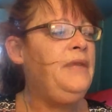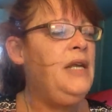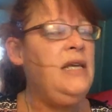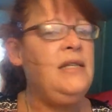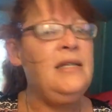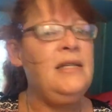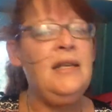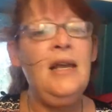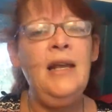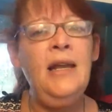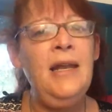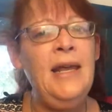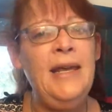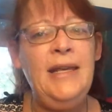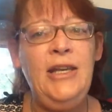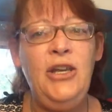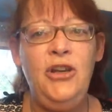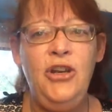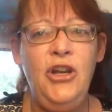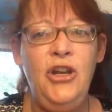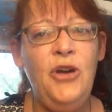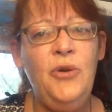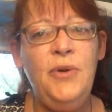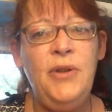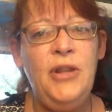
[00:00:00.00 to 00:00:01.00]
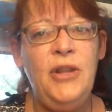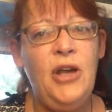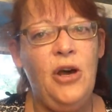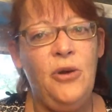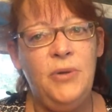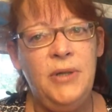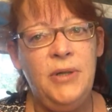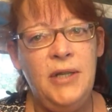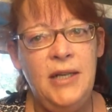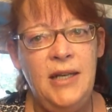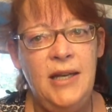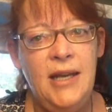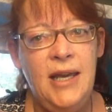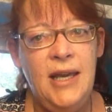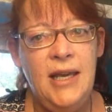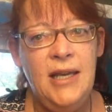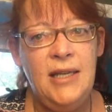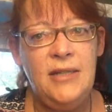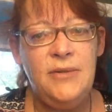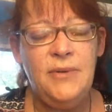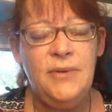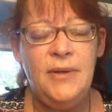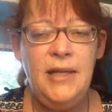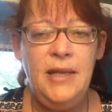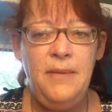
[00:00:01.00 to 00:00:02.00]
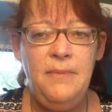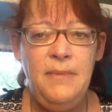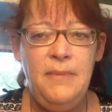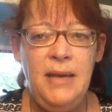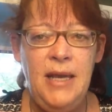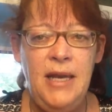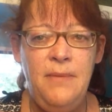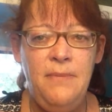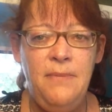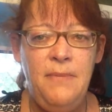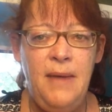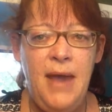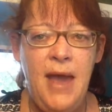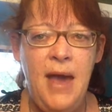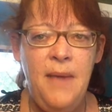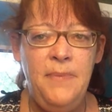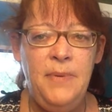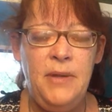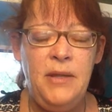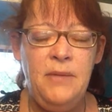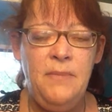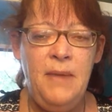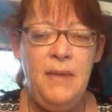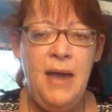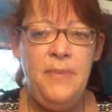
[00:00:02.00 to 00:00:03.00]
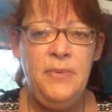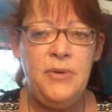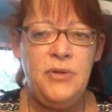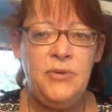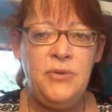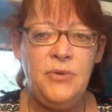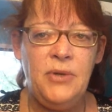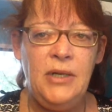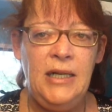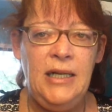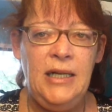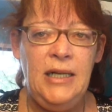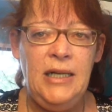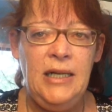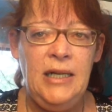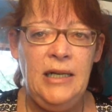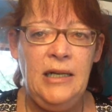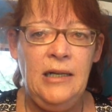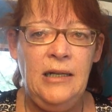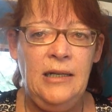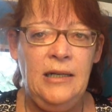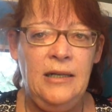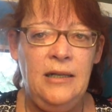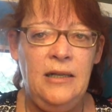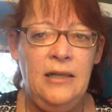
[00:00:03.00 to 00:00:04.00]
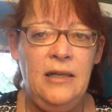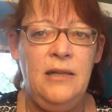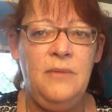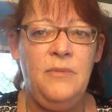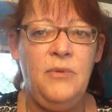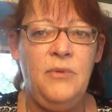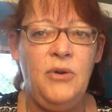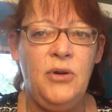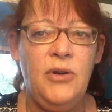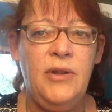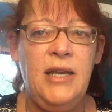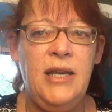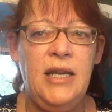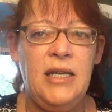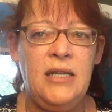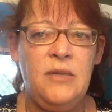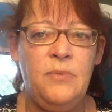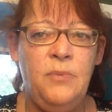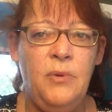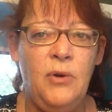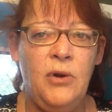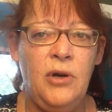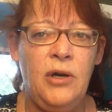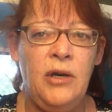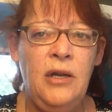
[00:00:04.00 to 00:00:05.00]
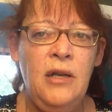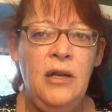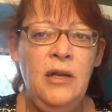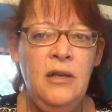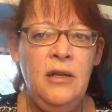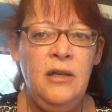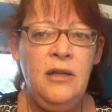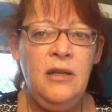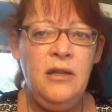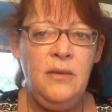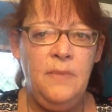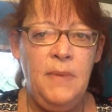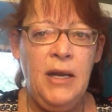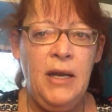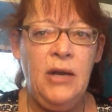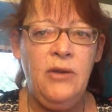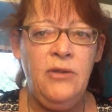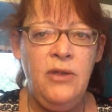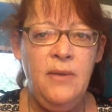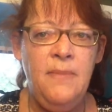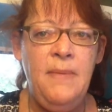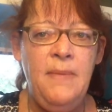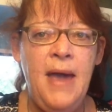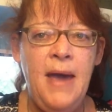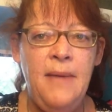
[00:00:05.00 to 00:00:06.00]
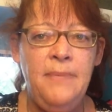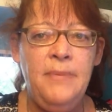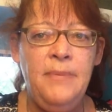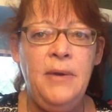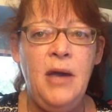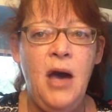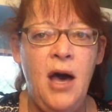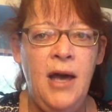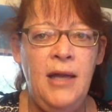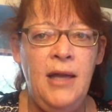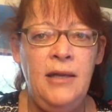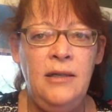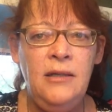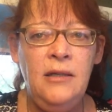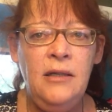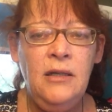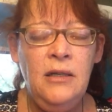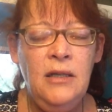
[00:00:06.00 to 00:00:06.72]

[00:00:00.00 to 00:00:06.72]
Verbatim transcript: It's kind of like you do in the olden days when they made a map and the map was really little, and then the more they explored, the bigger the map got.